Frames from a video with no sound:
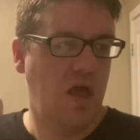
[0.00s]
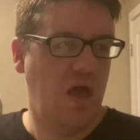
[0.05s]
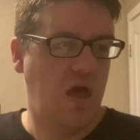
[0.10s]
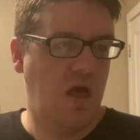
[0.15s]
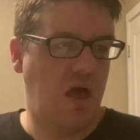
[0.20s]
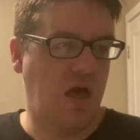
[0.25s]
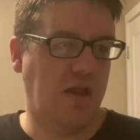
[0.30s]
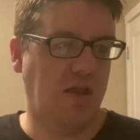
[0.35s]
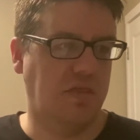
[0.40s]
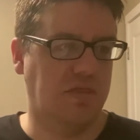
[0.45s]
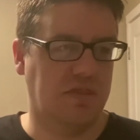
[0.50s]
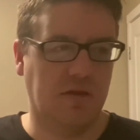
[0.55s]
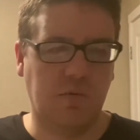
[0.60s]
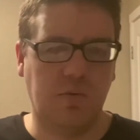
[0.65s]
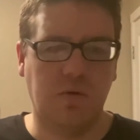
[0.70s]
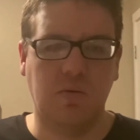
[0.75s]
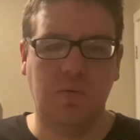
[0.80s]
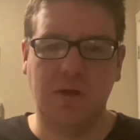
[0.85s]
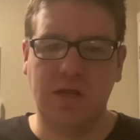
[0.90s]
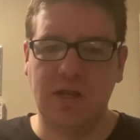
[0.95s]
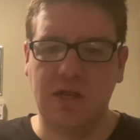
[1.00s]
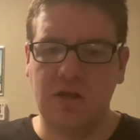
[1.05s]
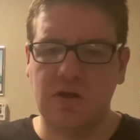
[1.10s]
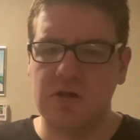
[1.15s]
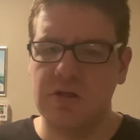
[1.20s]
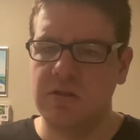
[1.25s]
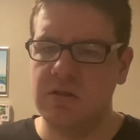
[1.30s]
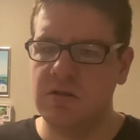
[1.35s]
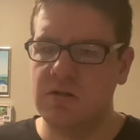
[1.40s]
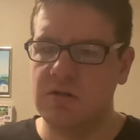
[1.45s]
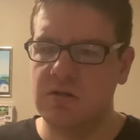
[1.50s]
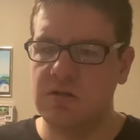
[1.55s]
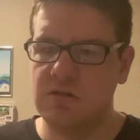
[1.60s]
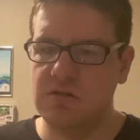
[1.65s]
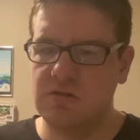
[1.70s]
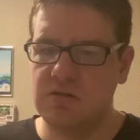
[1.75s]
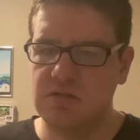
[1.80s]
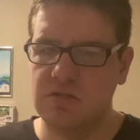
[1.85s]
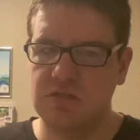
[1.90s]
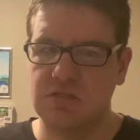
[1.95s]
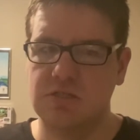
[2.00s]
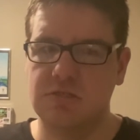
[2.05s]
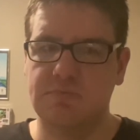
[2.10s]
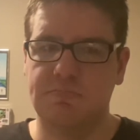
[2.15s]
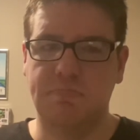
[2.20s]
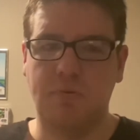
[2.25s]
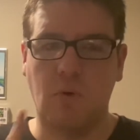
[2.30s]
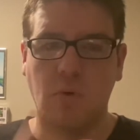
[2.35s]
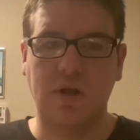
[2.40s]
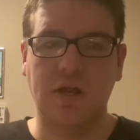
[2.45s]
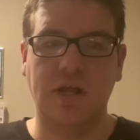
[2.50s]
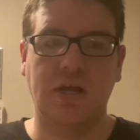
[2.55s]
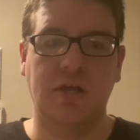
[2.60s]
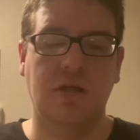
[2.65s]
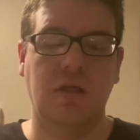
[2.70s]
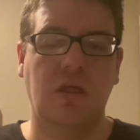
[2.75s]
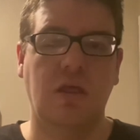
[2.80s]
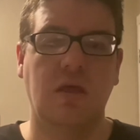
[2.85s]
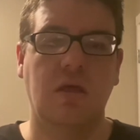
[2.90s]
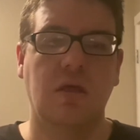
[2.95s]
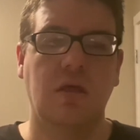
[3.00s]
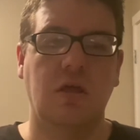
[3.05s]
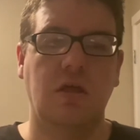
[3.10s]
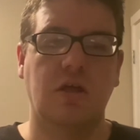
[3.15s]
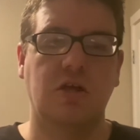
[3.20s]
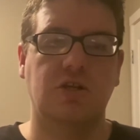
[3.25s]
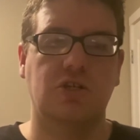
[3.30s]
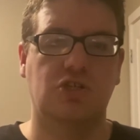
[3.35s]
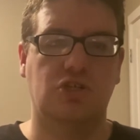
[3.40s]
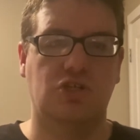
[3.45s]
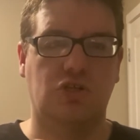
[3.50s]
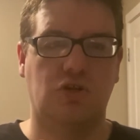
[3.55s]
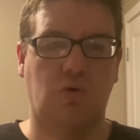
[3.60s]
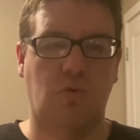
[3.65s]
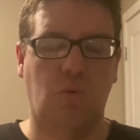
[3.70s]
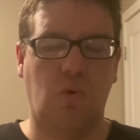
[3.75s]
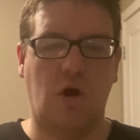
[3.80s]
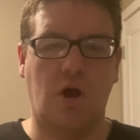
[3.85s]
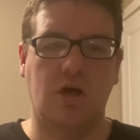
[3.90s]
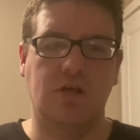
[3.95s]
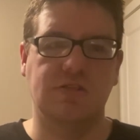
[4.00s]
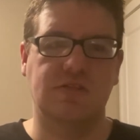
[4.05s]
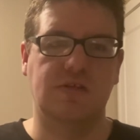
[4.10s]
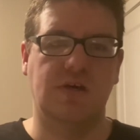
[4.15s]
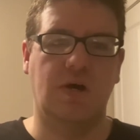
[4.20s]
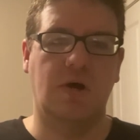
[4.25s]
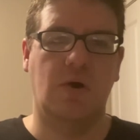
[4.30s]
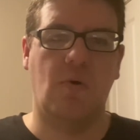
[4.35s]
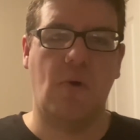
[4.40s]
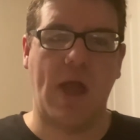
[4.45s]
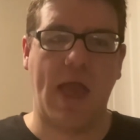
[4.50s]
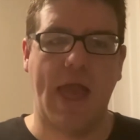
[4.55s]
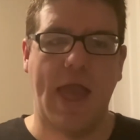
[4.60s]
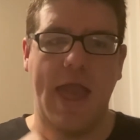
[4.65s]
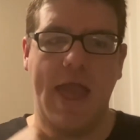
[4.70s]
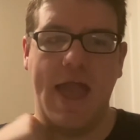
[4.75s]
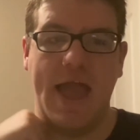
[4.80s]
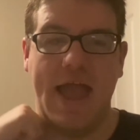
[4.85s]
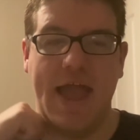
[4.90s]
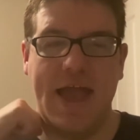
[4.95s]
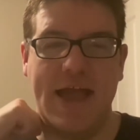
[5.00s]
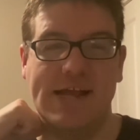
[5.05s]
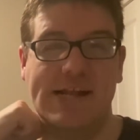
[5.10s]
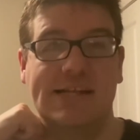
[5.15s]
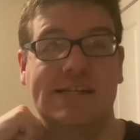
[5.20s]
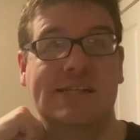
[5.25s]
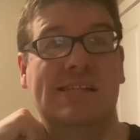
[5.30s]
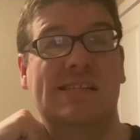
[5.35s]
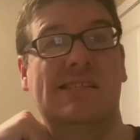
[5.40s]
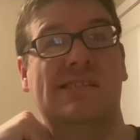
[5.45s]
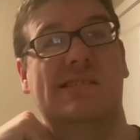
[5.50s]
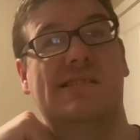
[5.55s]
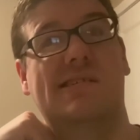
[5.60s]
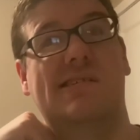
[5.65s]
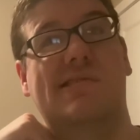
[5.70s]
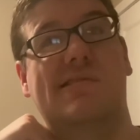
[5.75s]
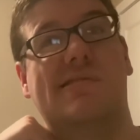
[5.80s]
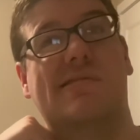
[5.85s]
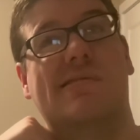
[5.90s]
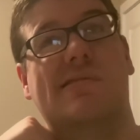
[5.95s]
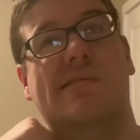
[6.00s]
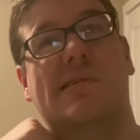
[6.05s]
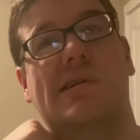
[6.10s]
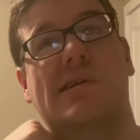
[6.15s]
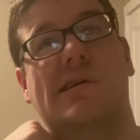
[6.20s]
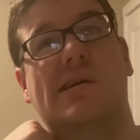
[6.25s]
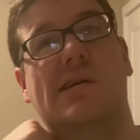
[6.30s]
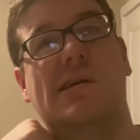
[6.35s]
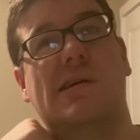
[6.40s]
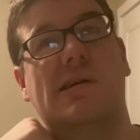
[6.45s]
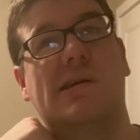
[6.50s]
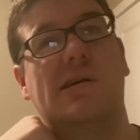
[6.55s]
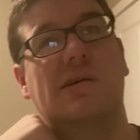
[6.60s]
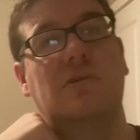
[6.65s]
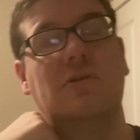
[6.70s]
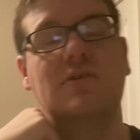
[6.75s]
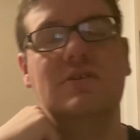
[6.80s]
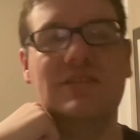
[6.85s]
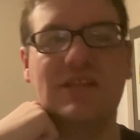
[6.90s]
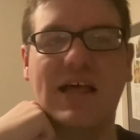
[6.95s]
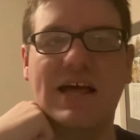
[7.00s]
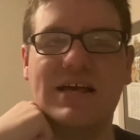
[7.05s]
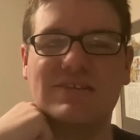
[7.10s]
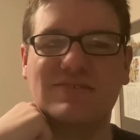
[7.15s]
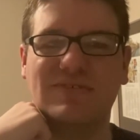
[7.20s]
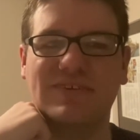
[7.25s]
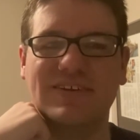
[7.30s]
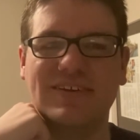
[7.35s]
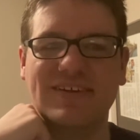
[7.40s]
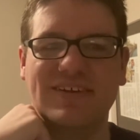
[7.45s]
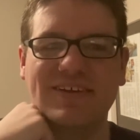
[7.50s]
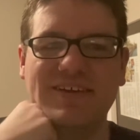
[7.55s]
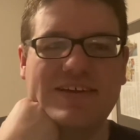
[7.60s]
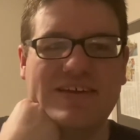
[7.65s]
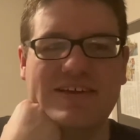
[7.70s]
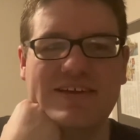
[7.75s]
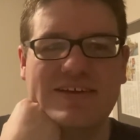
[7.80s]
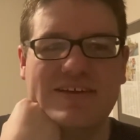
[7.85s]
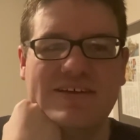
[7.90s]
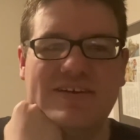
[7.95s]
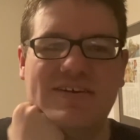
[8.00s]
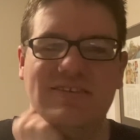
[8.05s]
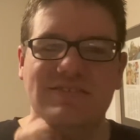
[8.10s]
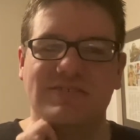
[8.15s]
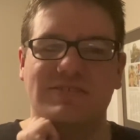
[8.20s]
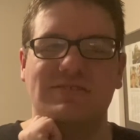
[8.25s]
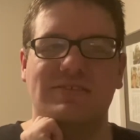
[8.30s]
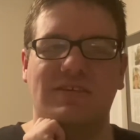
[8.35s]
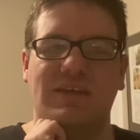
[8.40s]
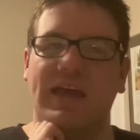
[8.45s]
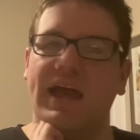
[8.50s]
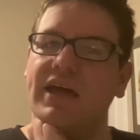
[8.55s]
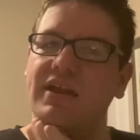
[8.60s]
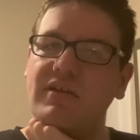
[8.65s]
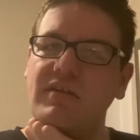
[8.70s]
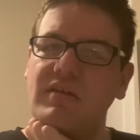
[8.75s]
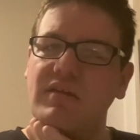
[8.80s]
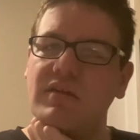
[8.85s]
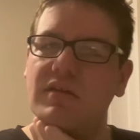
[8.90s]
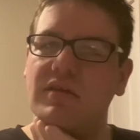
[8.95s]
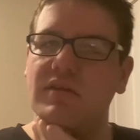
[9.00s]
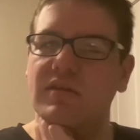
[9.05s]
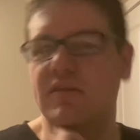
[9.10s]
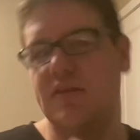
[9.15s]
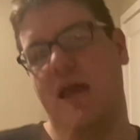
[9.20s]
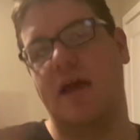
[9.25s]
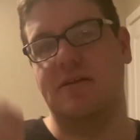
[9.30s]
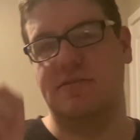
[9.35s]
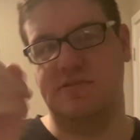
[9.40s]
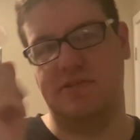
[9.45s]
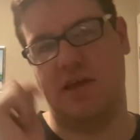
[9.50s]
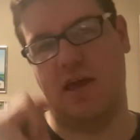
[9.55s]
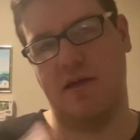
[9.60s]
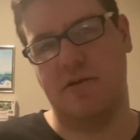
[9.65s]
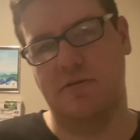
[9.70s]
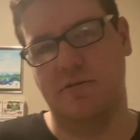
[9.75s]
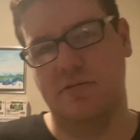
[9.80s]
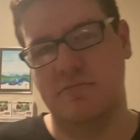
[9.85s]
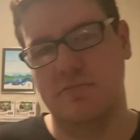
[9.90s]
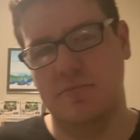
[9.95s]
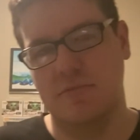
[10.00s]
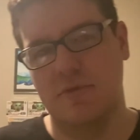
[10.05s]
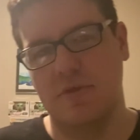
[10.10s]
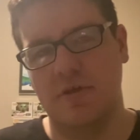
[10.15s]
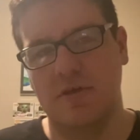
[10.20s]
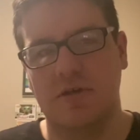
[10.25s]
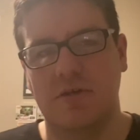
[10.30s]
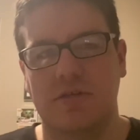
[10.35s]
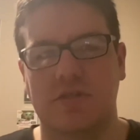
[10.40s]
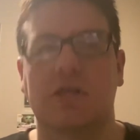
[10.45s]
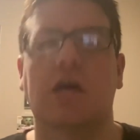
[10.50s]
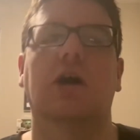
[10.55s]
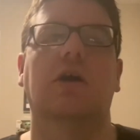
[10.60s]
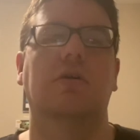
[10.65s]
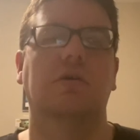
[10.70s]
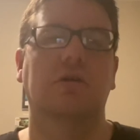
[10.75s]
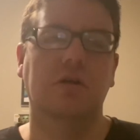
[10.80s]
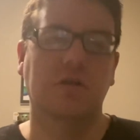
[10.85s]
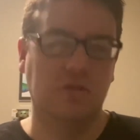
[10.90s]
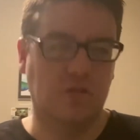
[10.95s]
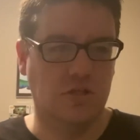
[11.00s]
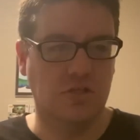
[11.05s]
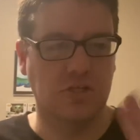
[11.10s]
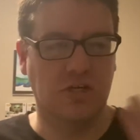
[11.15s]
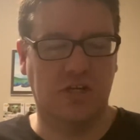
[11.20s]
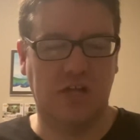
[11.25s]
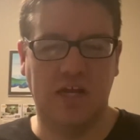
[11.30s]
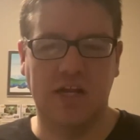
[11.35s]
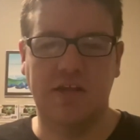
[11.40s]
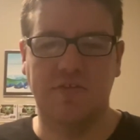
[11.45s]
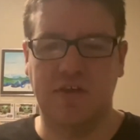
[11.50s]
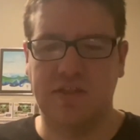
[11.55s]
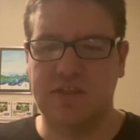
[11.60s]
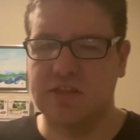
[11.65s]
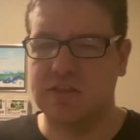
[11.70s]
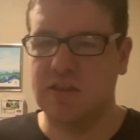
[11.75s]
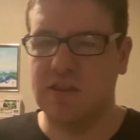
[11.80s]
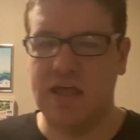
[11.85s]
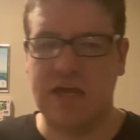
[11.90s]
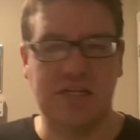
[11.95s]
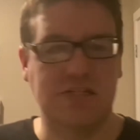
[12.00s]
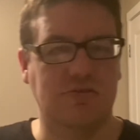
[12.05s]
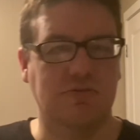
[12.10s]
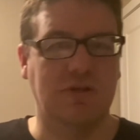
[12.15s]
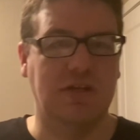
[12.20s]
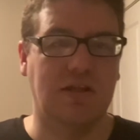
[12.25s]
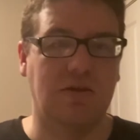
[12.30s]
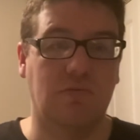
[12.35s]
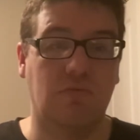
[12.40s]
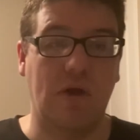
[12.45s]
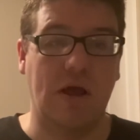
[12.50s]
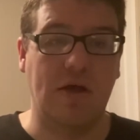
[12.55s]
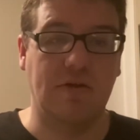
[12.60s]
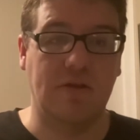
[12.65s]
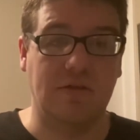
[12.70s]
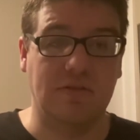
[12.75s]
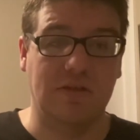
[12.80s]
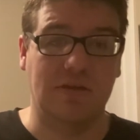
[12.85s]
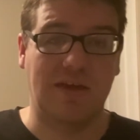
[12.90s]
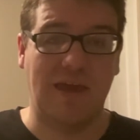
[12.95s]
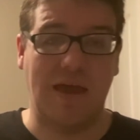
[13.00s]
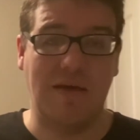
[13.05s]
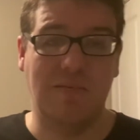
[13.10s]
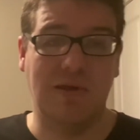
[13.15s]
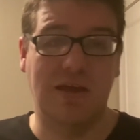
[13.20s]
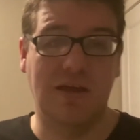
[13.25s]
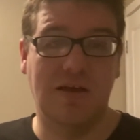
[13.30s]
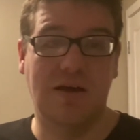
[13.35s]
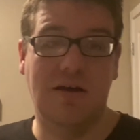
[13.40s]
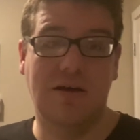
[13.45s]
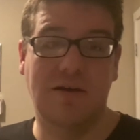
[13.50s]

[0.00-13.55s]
And I think we're waiting on Sporting, Toronto, and who's the last one? Seattle? Yeah, Seattle. So those are kind of, I think, the last three to round out the gamut.